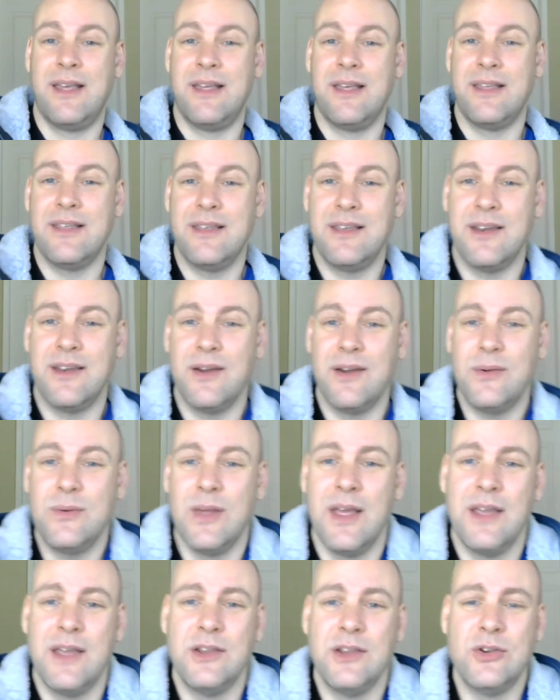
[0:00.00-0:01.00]
You know,
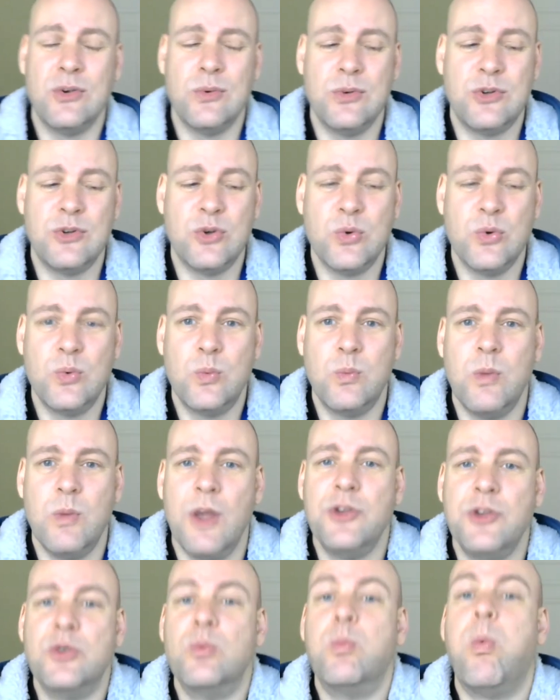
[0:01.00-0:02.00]
you, you,
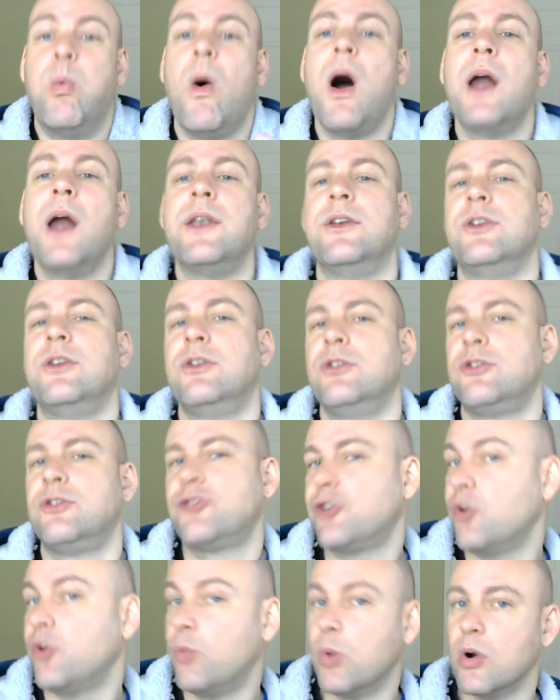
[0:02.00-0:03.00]
you want
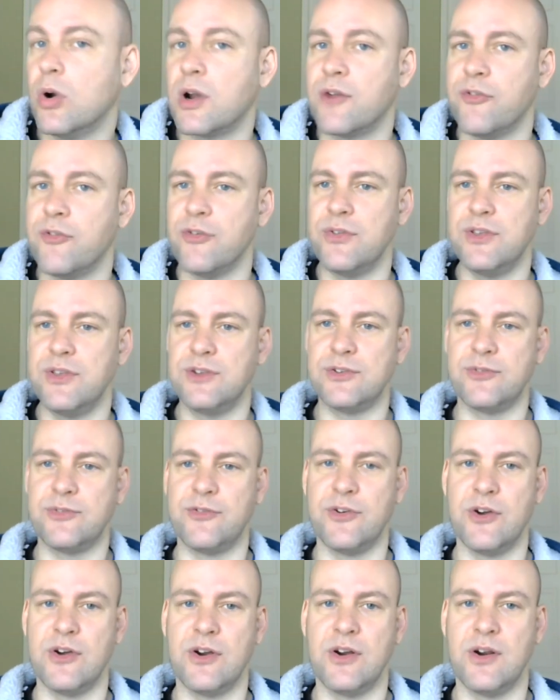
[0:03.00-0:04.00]
to work for this
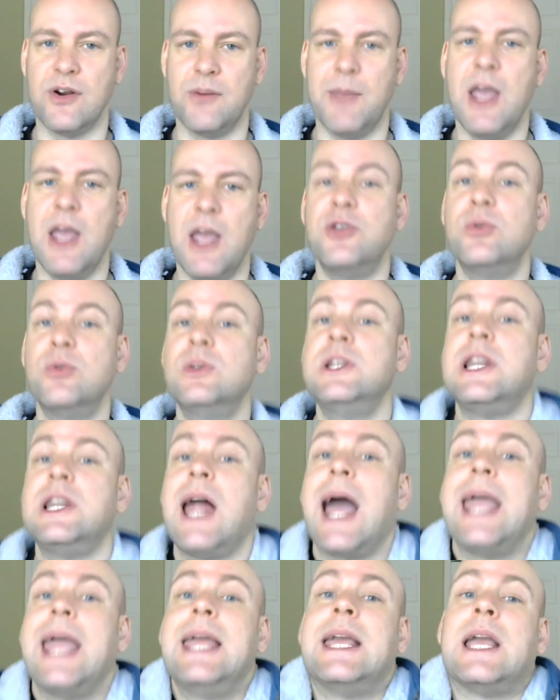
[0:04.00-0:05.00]
firm. You
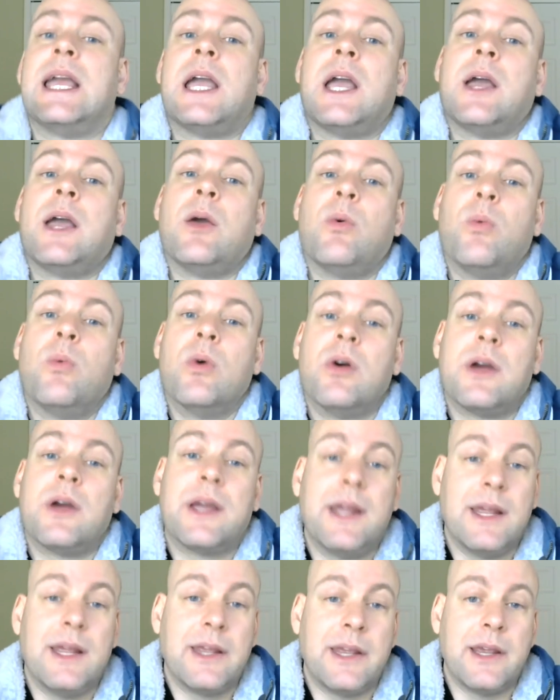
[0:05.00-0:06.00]
like
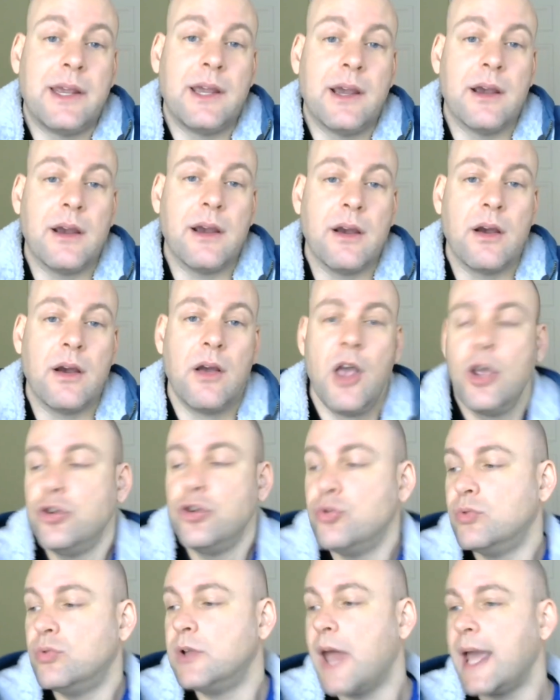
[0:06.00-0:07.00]
working here.
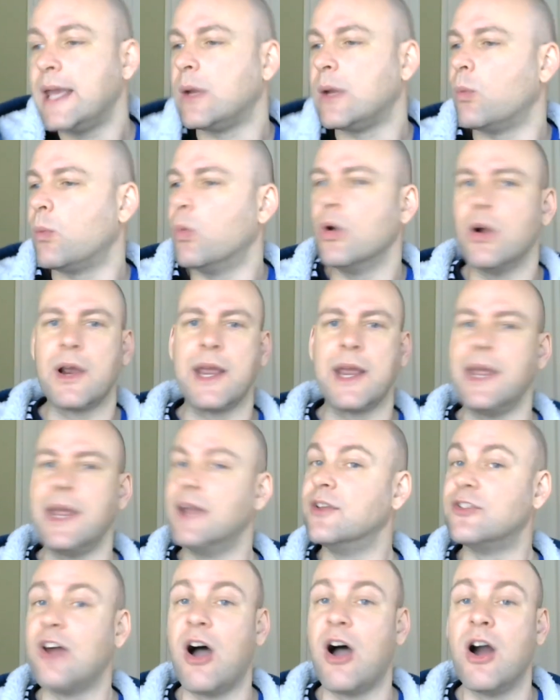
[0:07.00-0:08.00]
You like working
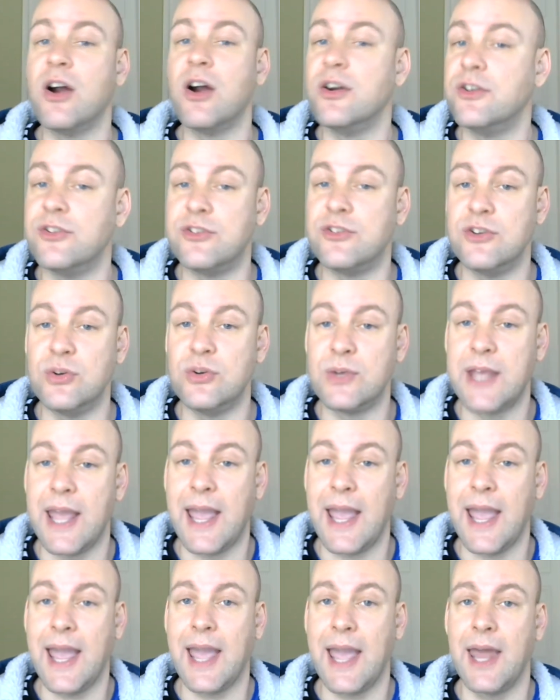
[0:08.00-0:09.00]
as hard as you
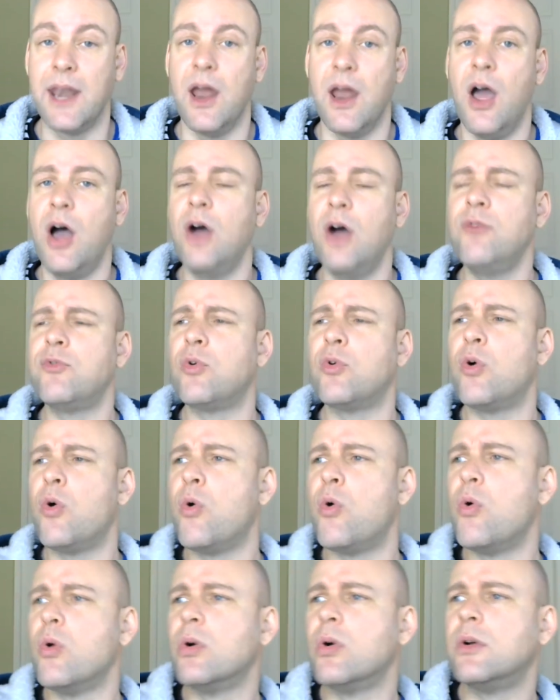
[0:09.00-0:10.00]
can. Of
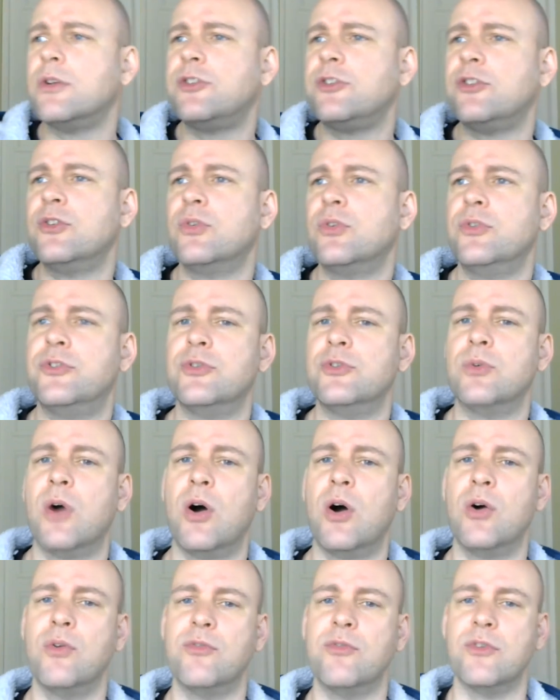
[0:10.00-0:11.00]
course you'll do
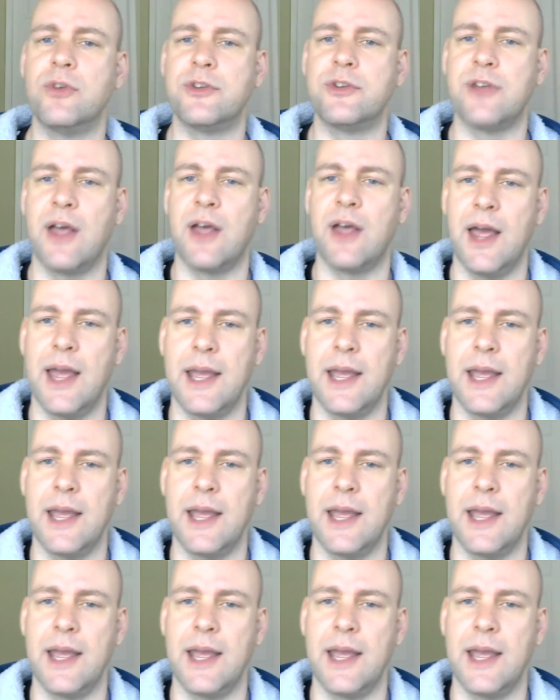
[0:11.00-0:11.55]
overtime.